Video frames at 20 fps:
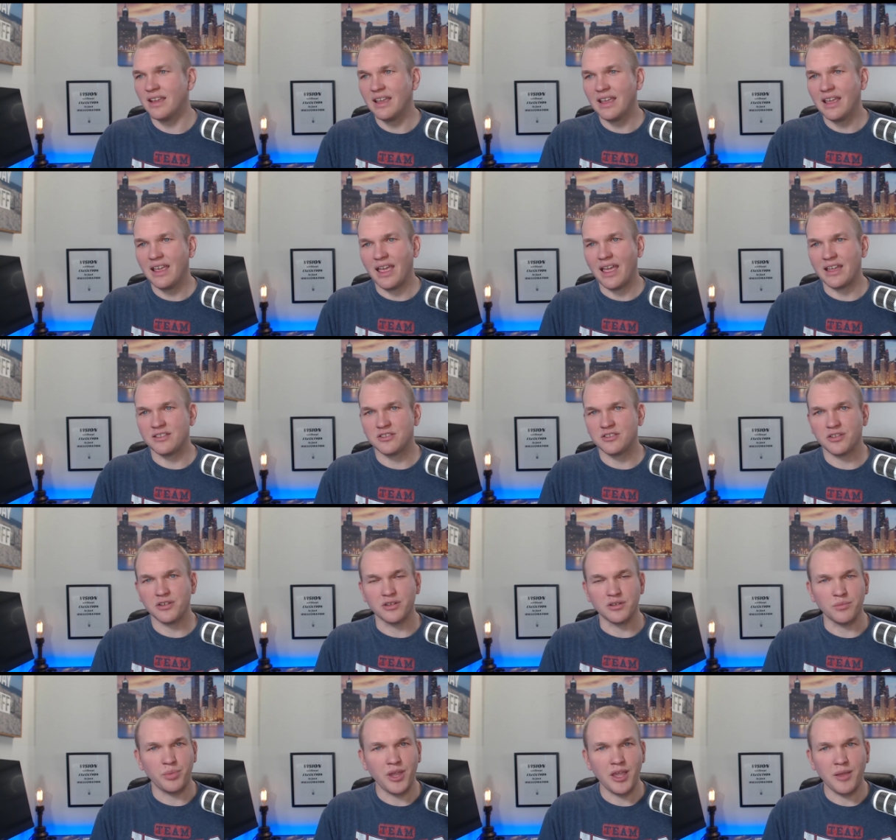and
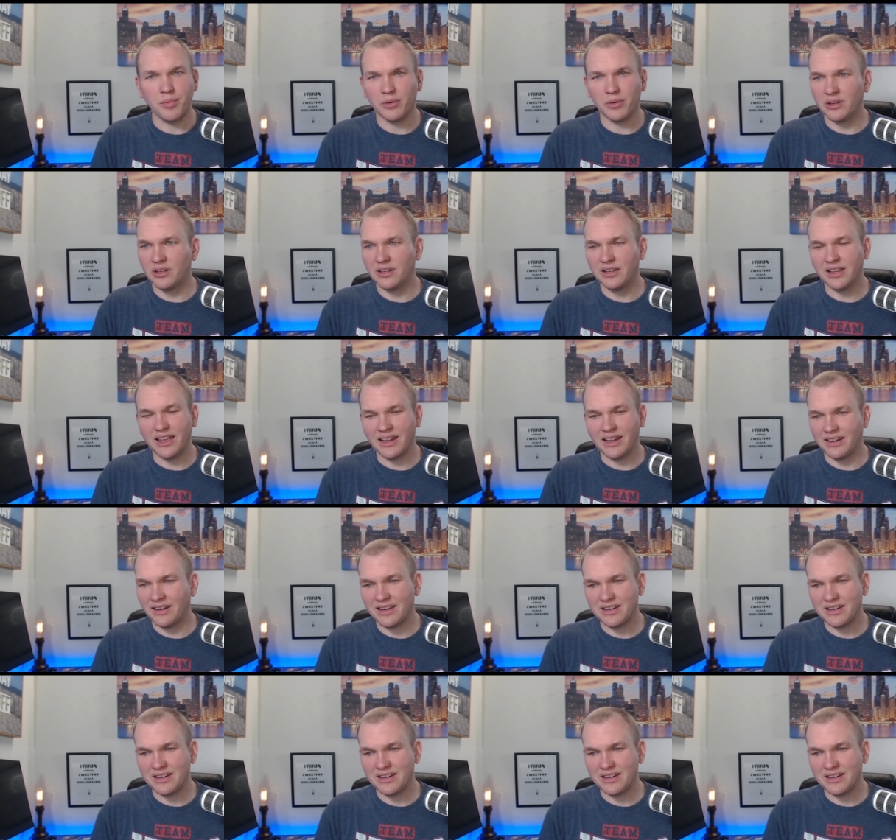certain people, and